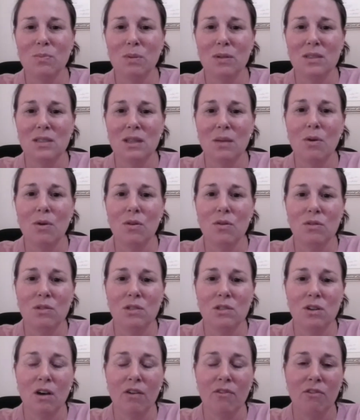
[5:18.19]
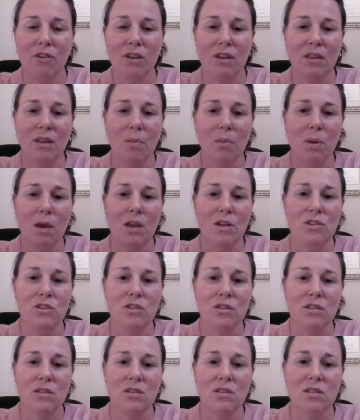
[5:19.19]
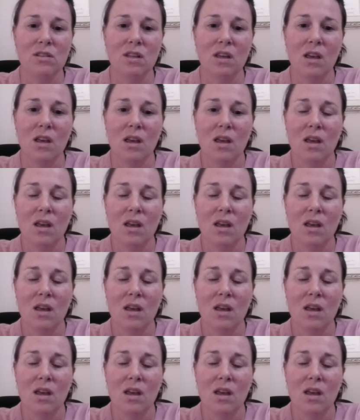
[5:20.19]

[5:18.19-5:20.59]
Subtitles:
but someone who is offering their patients